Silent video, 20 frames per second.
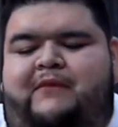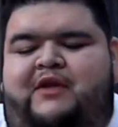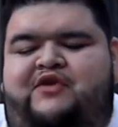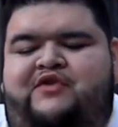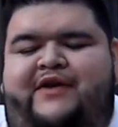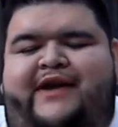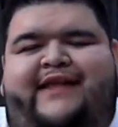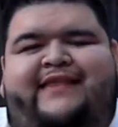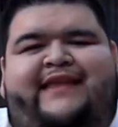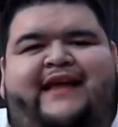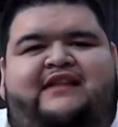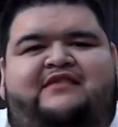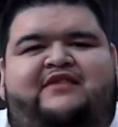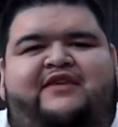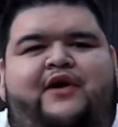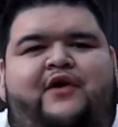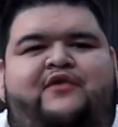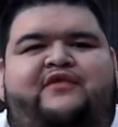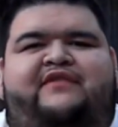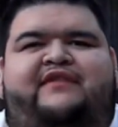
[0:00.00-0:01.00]
you get that
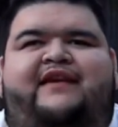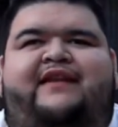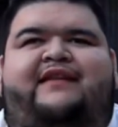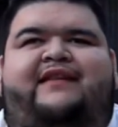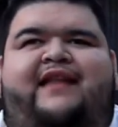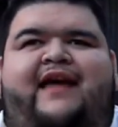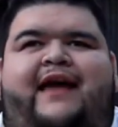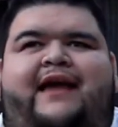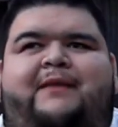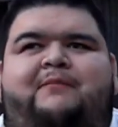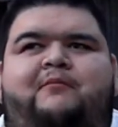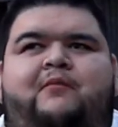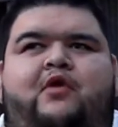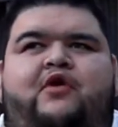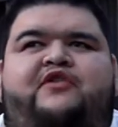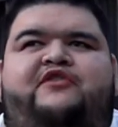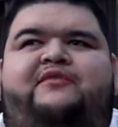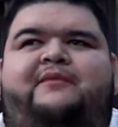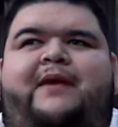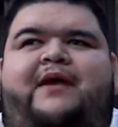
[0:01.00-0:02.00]
toasted like
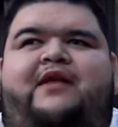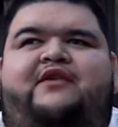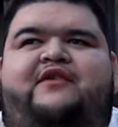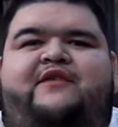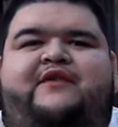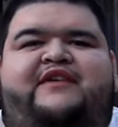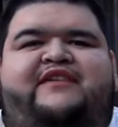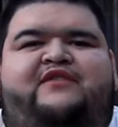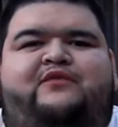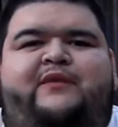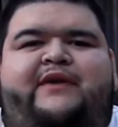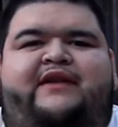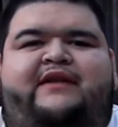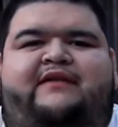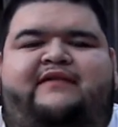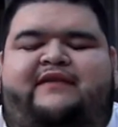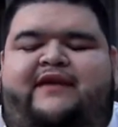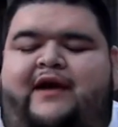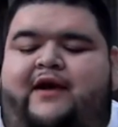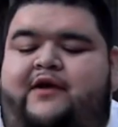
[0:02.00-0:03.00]
marshmallowy
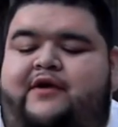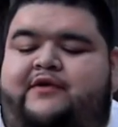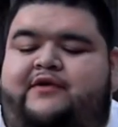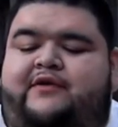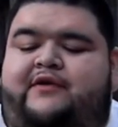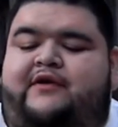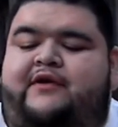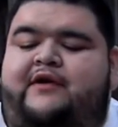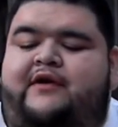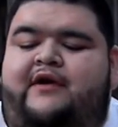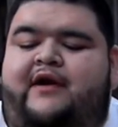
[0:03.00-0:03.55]
sweetness character